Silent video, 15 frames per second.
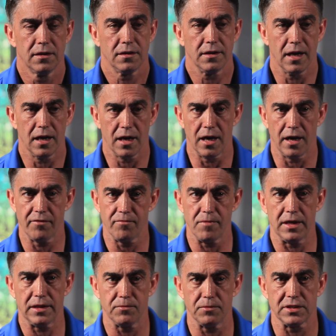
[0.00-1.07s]
Now, I've
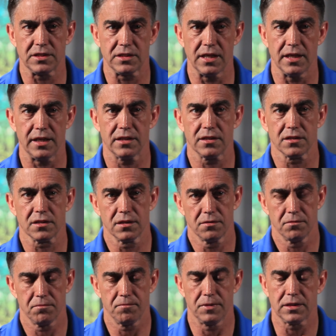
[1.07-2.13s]
made mistakes,
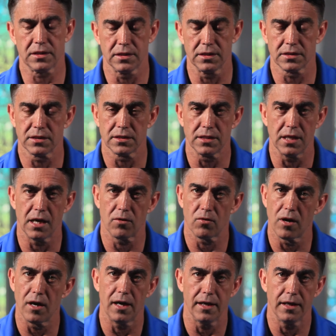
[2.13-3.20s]
but this is not
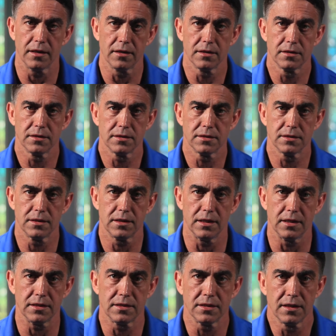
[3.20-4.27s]
right.
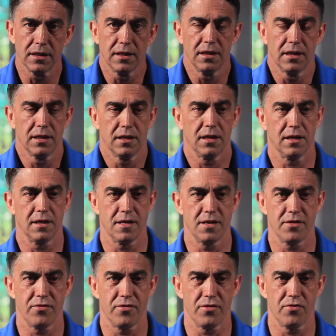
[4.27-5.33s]
And
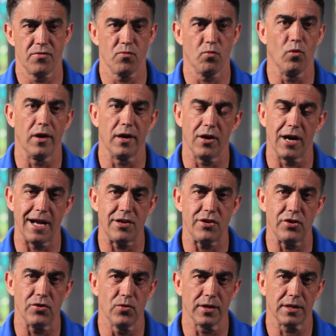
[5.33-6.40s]
what do I
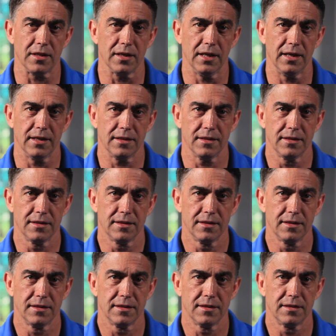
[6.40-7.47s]
do with that?
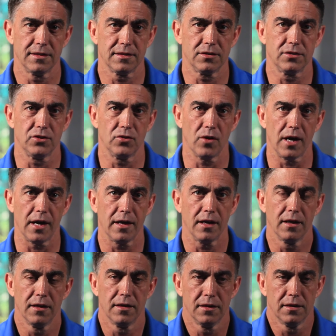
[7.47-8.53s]
Do I
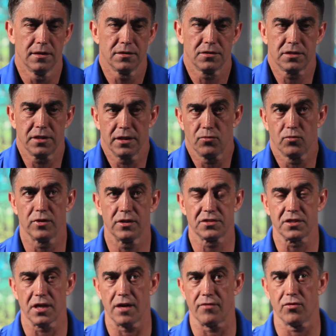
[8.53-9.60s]
say, well, the
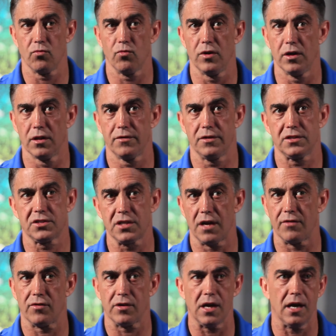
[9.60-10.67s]
sovereign will or the
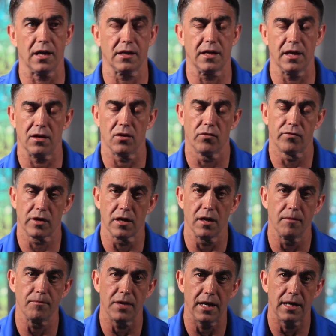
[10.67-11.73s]
sovereign God can't
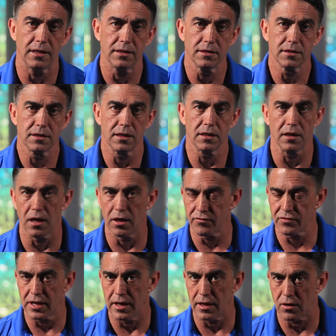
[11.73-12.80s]
overcome that, and love
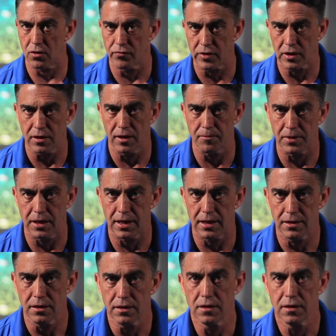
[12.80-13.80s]
can't overcome that,